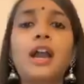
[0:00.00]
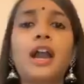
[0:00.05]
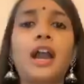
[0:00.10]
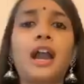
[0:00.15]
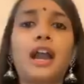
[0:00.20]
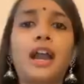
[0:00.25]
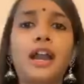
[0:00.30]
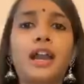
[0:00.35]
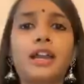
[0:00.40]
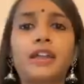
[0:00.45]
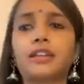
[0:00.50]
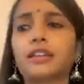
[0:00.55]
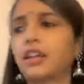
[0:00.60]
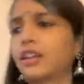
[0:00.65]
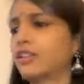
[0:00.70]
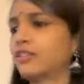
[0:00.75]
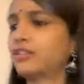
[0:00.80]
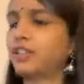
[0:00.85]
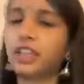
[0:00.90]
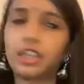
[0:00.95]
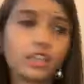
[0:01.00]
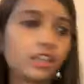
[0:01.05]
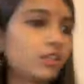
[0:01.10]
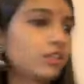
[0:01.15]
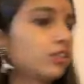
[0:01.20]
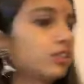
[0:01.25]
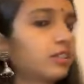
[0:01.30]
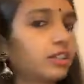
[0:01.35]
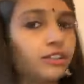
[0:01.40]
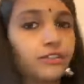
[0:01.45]
and kind of take in
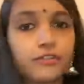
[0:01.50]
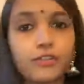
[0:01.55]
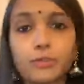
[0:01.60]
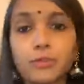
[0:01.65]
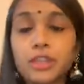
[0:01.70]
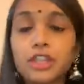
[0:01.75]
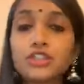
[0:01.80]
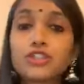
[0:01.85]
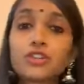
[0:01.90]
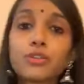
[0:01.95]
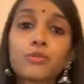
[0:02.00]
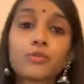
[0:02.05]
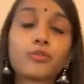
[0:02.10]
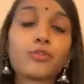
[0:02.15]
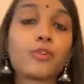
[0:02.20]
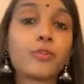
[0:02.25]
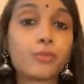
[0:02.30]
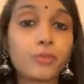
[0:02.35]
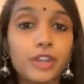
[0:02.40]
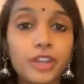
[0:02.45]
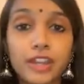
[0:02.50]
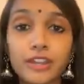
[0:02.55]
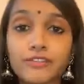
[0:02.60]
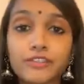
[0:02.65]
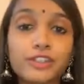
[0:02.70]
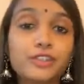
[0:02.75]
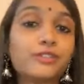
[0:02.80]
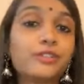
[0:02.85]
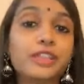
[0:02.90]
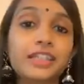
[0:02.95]
all the information from wherever
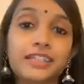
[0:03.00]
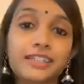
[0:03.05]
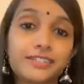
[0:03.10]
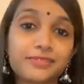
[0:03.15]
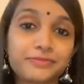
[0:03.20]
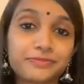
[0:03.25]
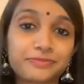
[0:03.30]
you need?